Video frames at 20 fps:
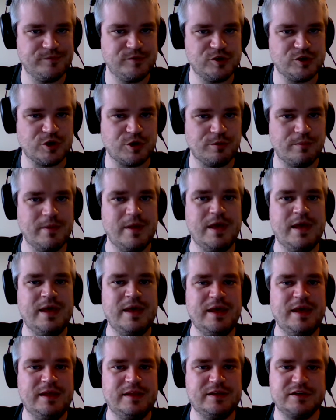So
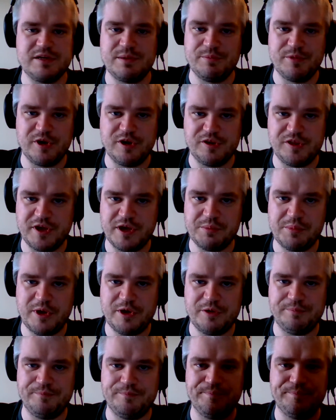something to think
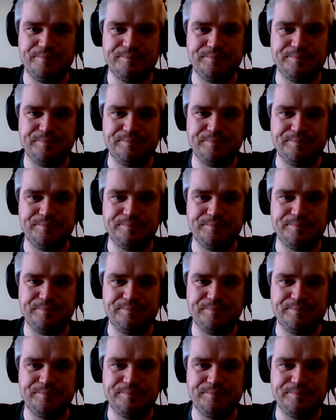about.